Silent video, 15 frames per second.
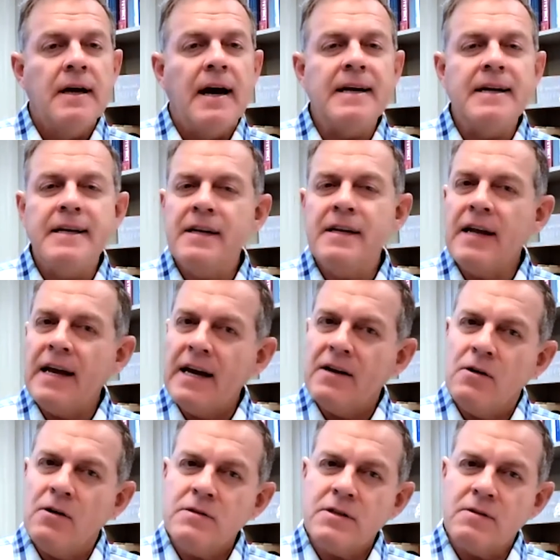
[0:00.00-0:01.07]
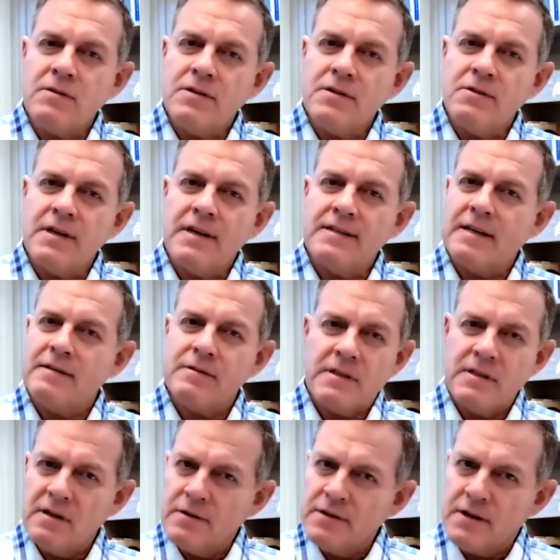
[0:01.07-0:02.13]
I didn't add ozone to it because I was a
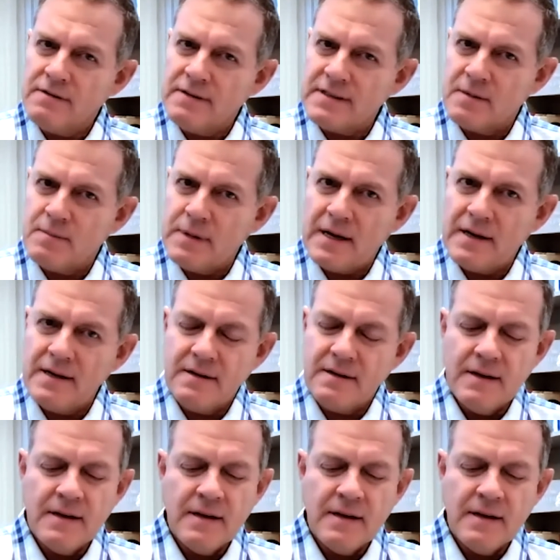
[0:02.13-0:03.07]
little nervous about it.